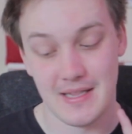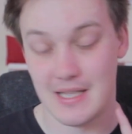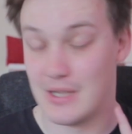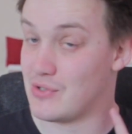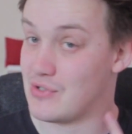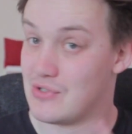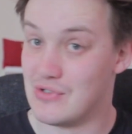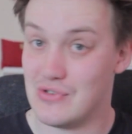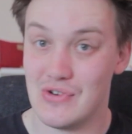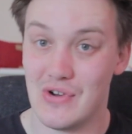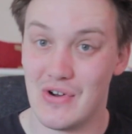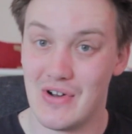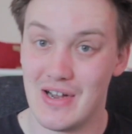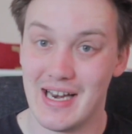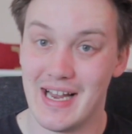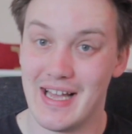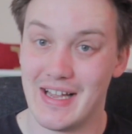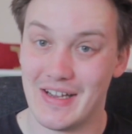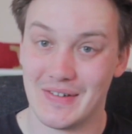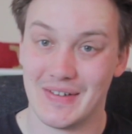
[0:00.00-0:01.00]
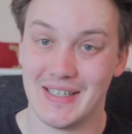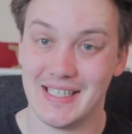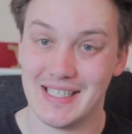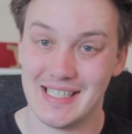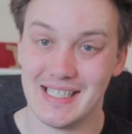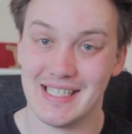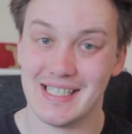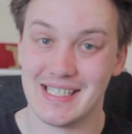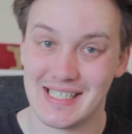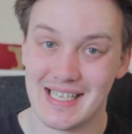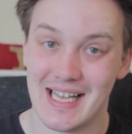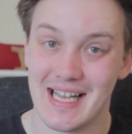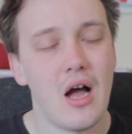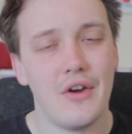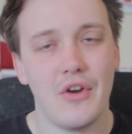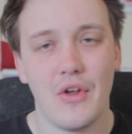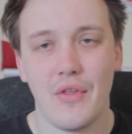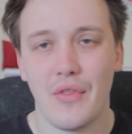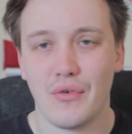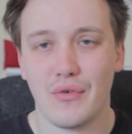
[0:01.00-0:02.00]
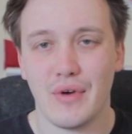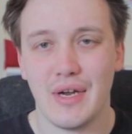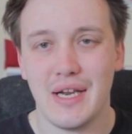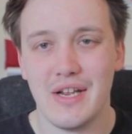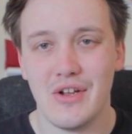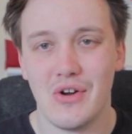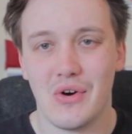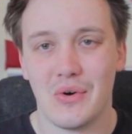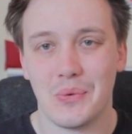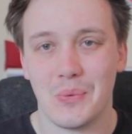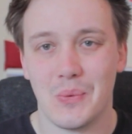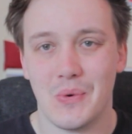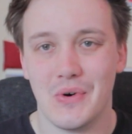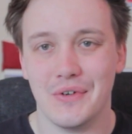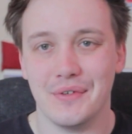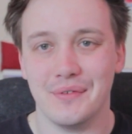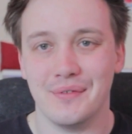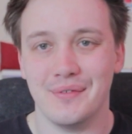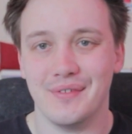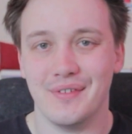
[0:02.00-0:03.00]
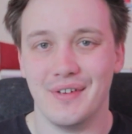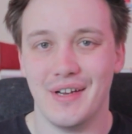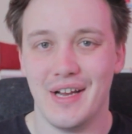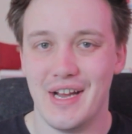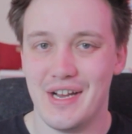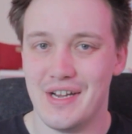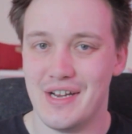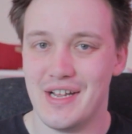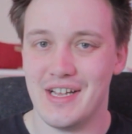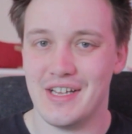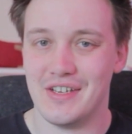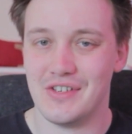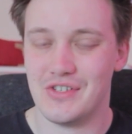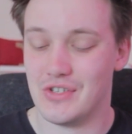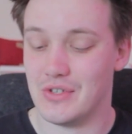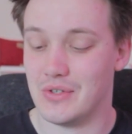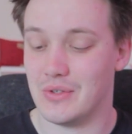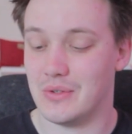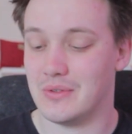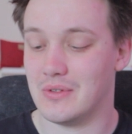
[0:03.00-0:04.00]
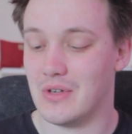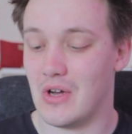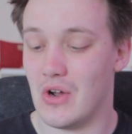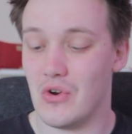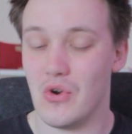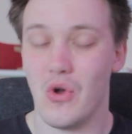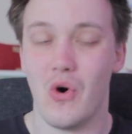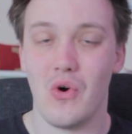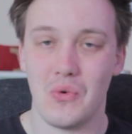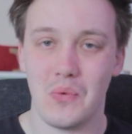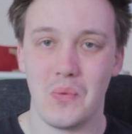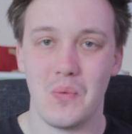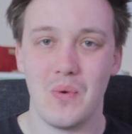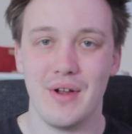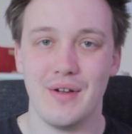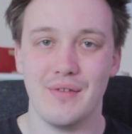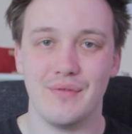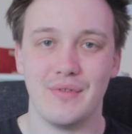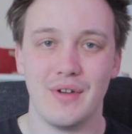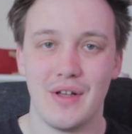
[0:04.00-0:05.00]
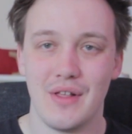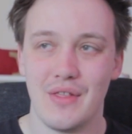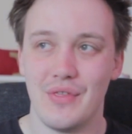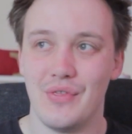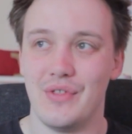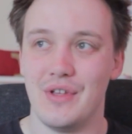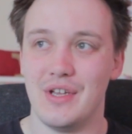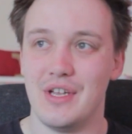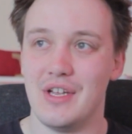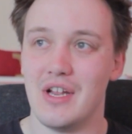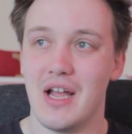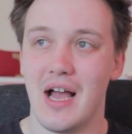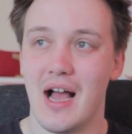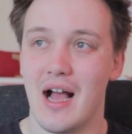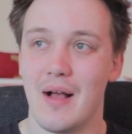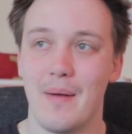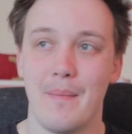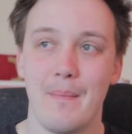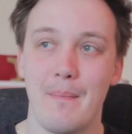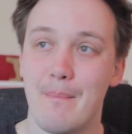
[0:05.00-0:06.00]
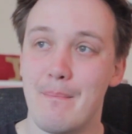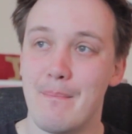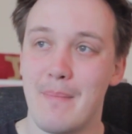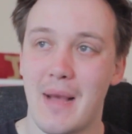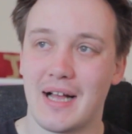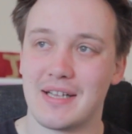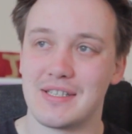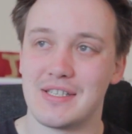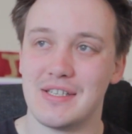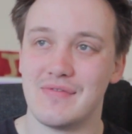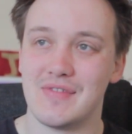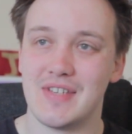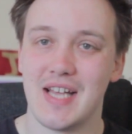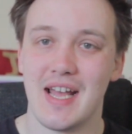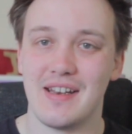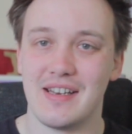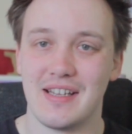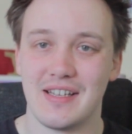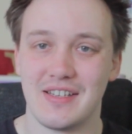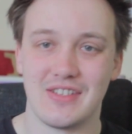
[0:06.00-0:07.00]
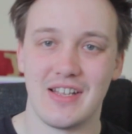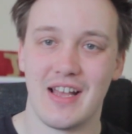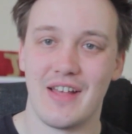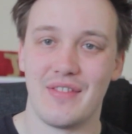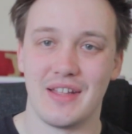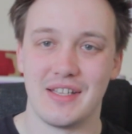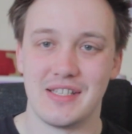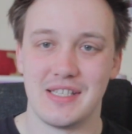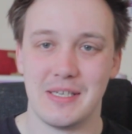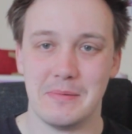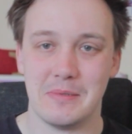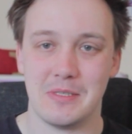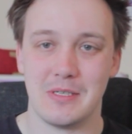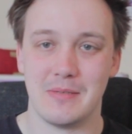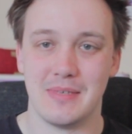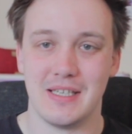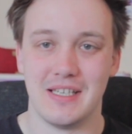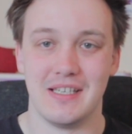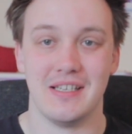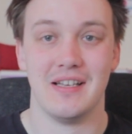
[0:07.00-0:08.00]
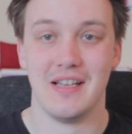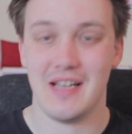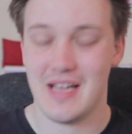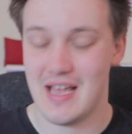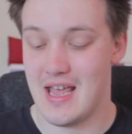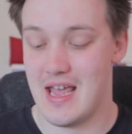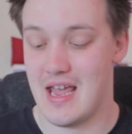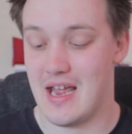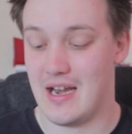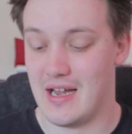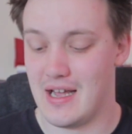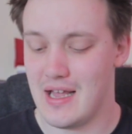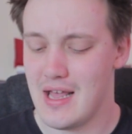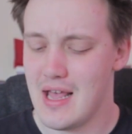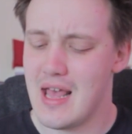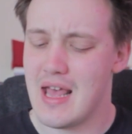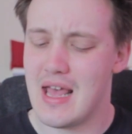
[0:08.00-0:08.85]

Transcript: That's not a Lego Ideas set. Another really odd one in here too, along with the massive Technic set that seems to be in it,